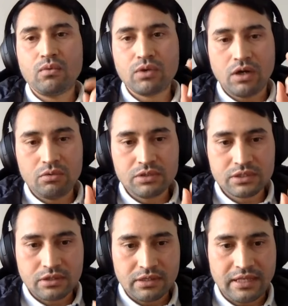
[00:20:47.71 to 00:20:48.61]
we
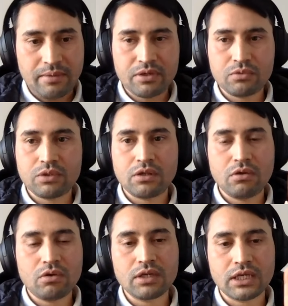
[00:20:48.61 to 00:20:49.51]
always collaborate with the
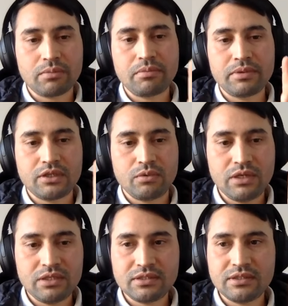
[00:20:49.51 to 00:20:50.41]
local government
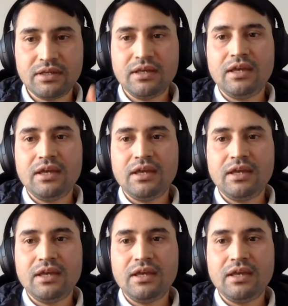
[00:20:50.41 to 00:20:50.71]
unit,